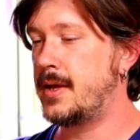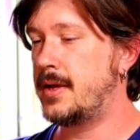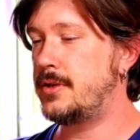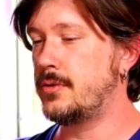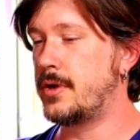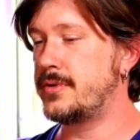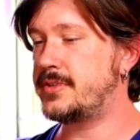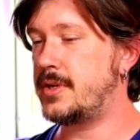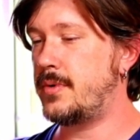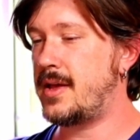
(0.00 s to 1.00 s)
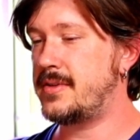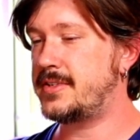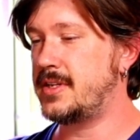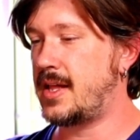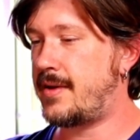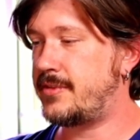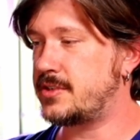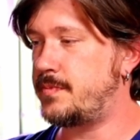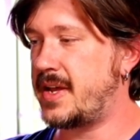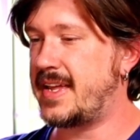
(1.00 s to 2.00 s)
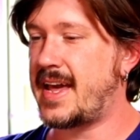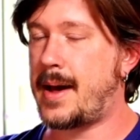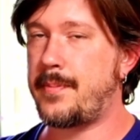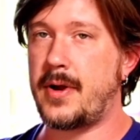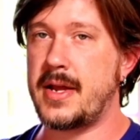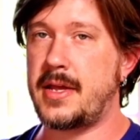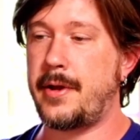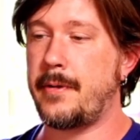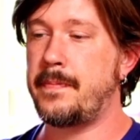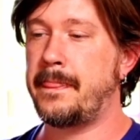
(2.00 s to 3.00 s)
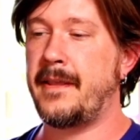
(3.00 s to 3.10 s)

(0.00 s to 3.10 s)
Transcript: You'll notice that we still have this big gap right here.